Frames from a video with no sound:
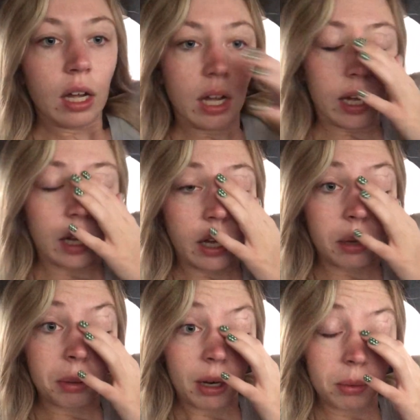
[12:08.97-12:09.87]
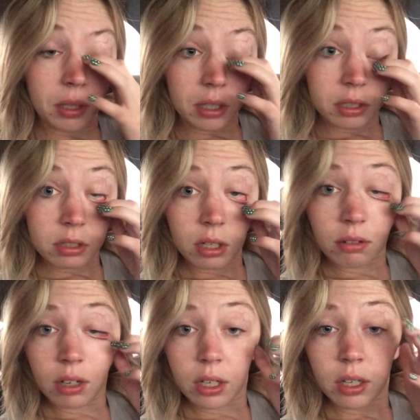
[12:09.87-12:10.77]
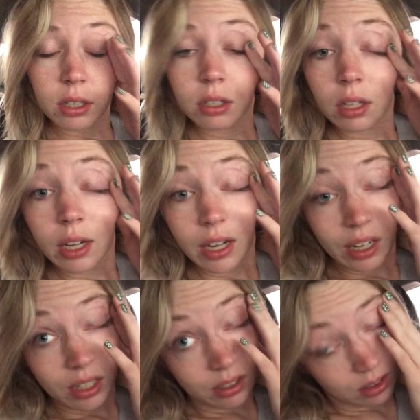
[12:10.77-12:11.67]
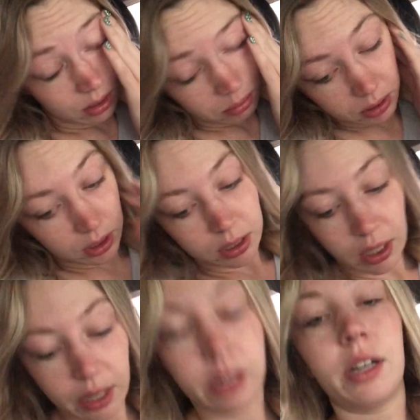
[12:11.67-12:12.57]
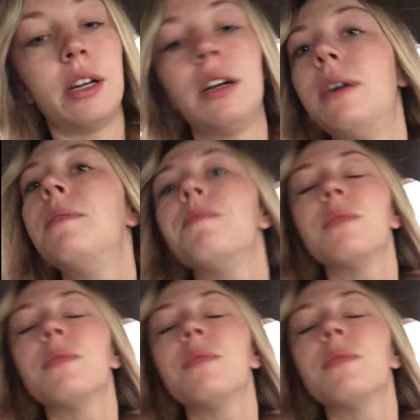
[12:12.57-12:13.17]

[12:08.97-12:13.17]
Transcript: I probably need to start walking to class. I'm really tired.